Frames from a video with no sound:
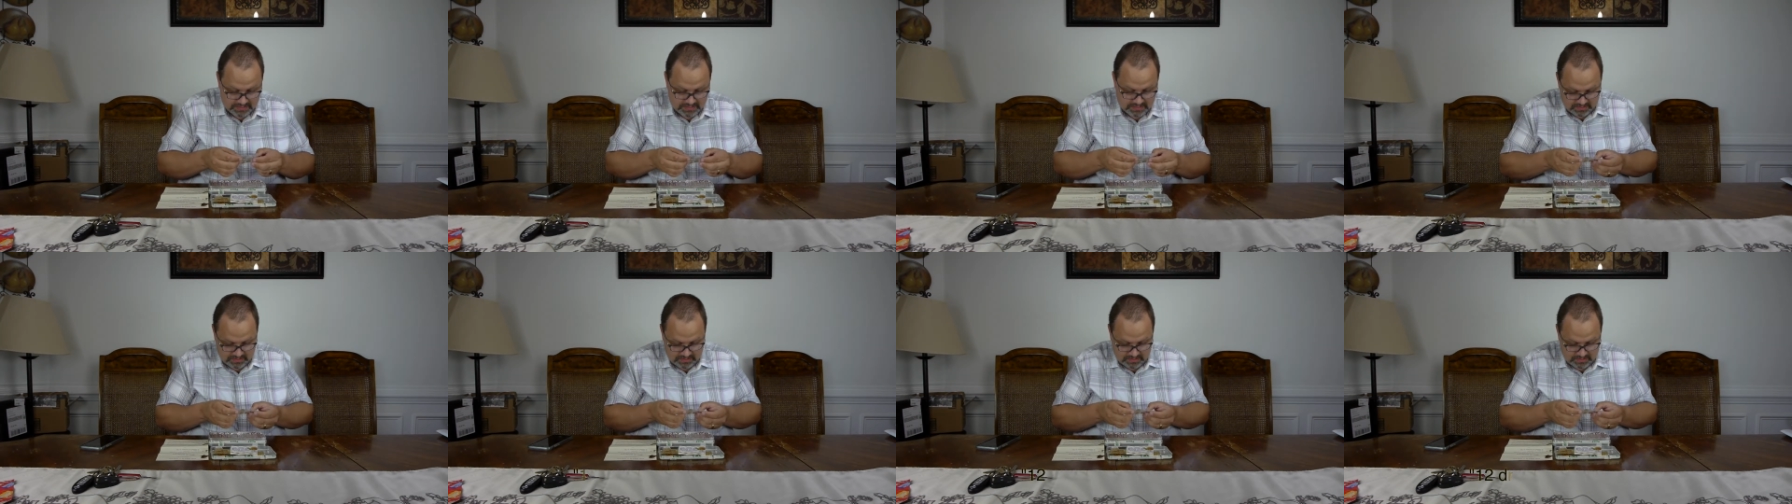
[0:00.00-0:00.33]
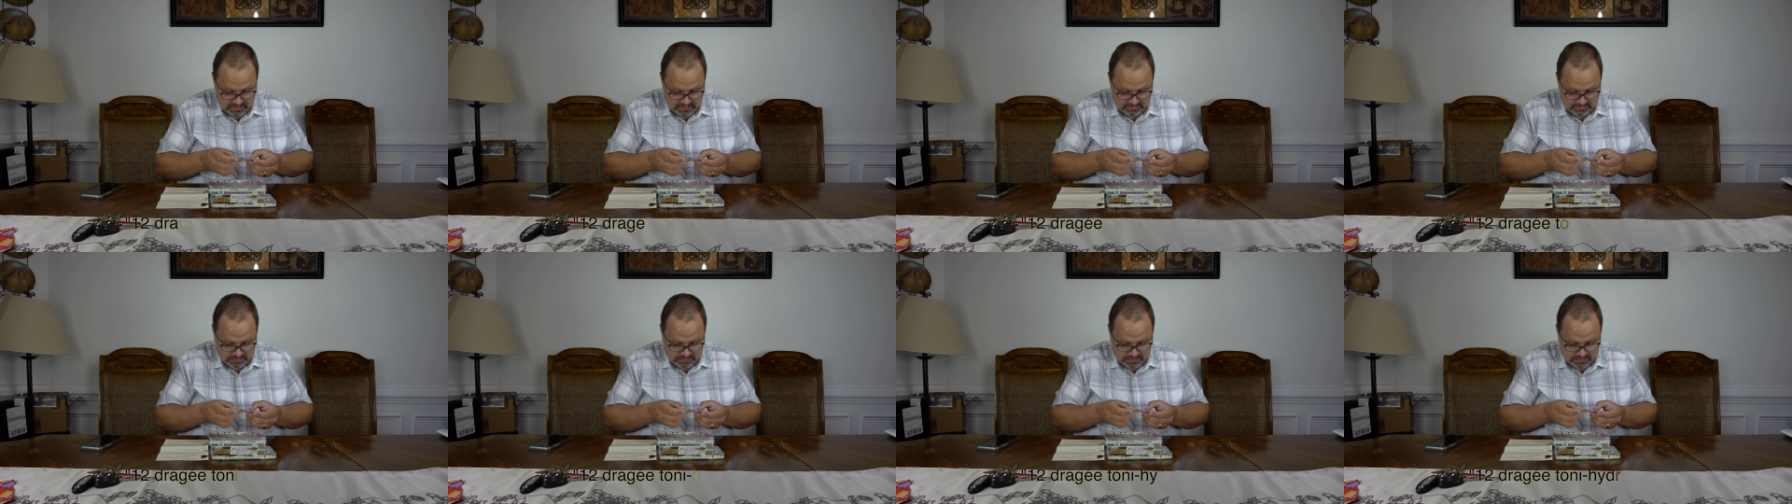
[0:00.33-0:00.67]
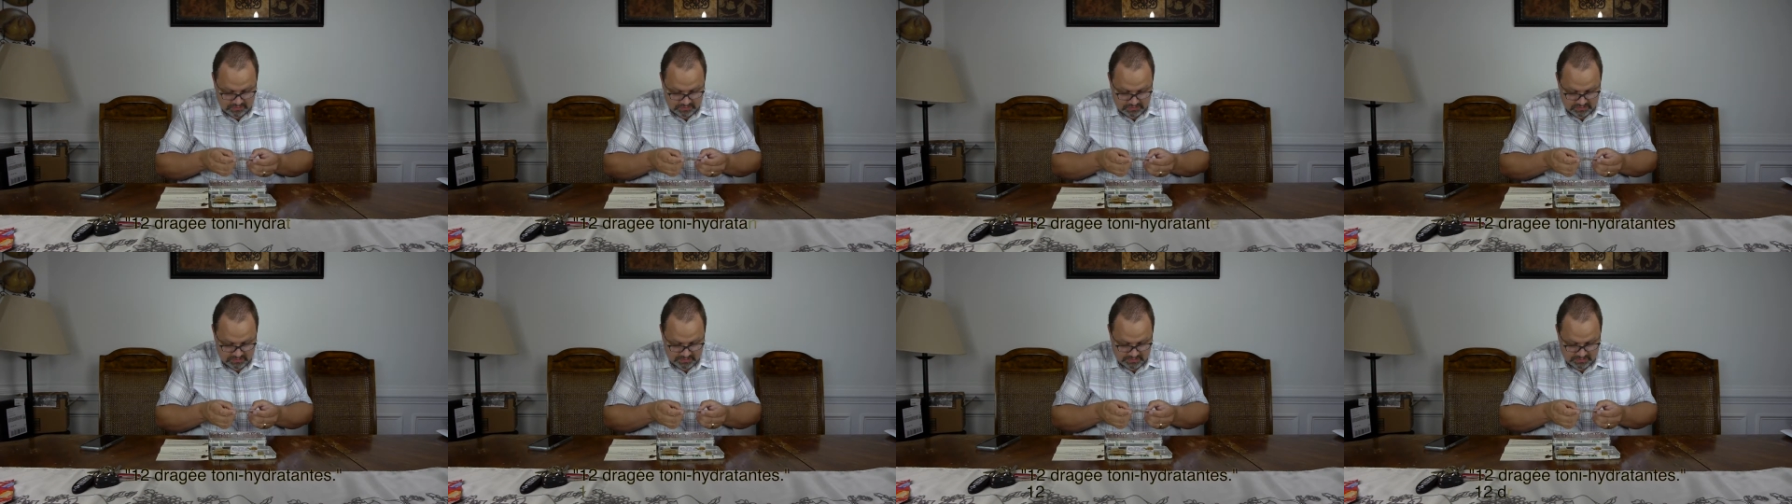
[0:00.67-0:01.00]
These are
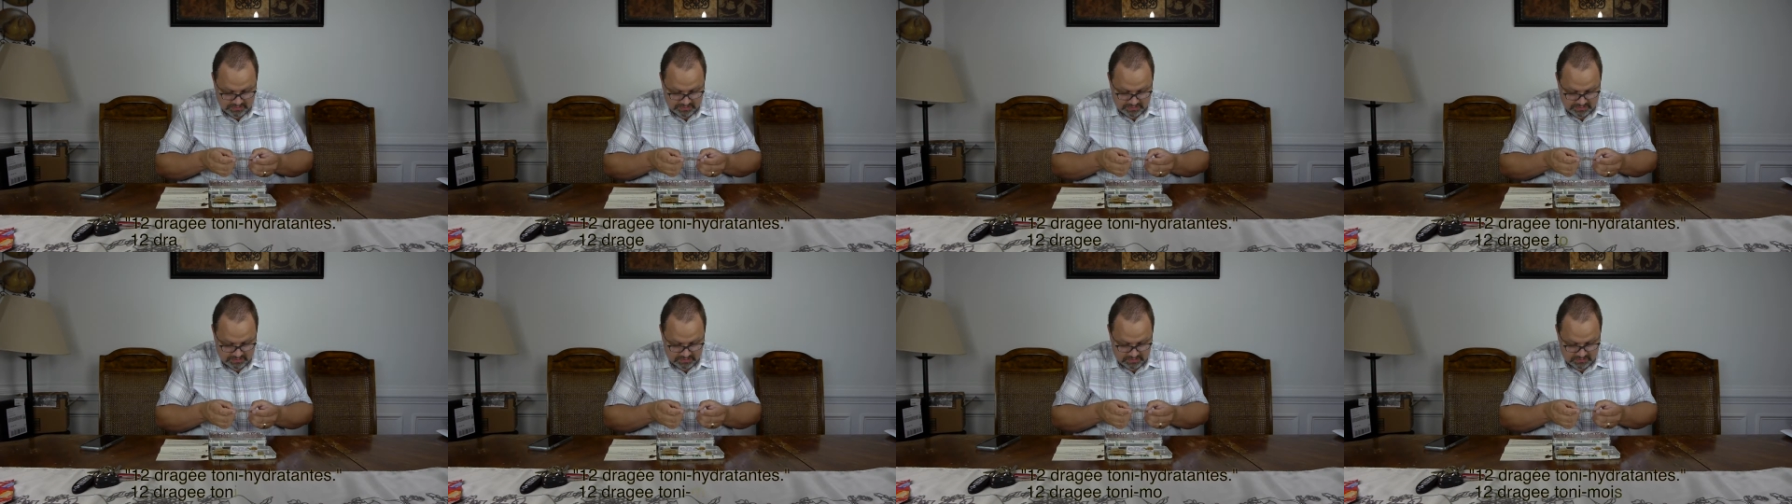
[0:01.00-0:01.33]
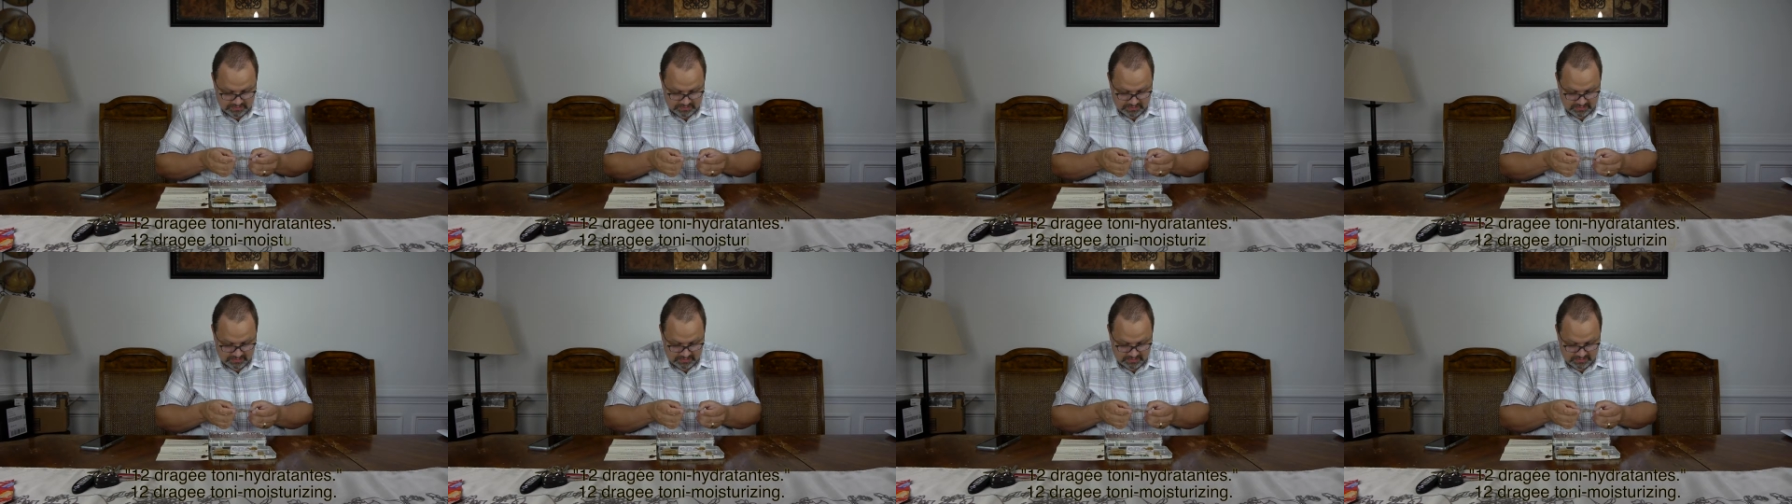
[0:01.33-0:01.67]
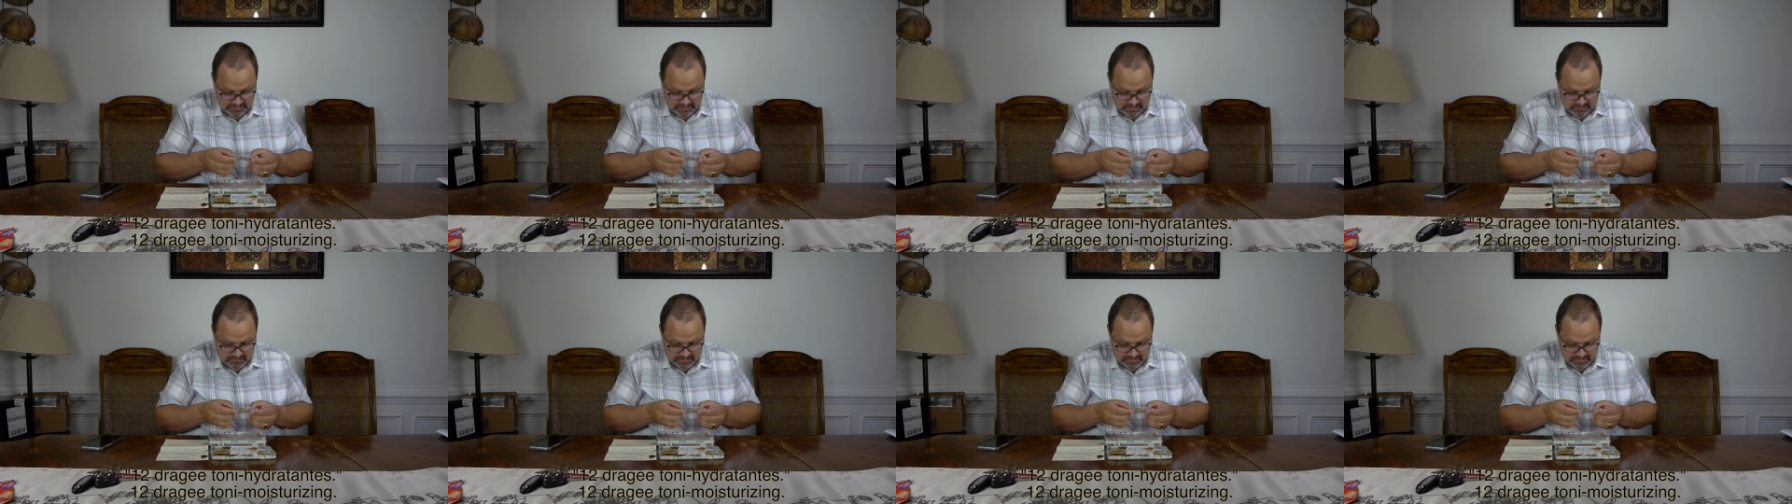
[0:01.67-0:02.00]
pills are actually
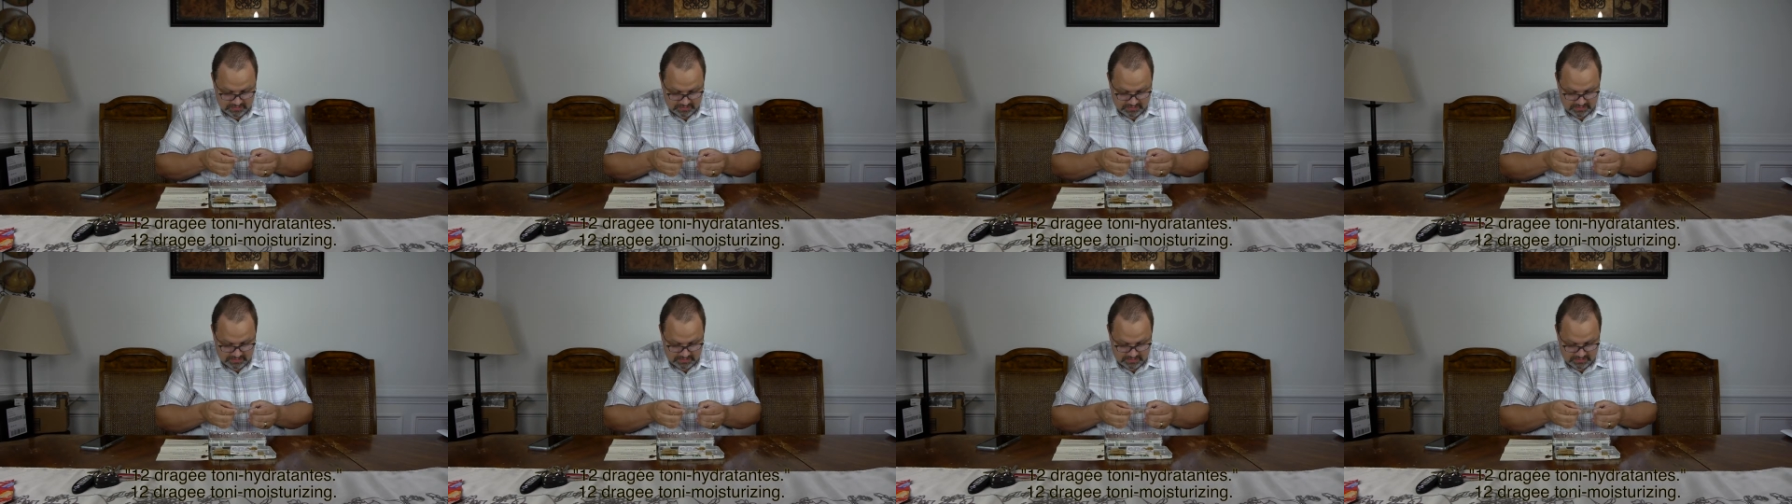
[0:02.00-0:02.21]
liquid on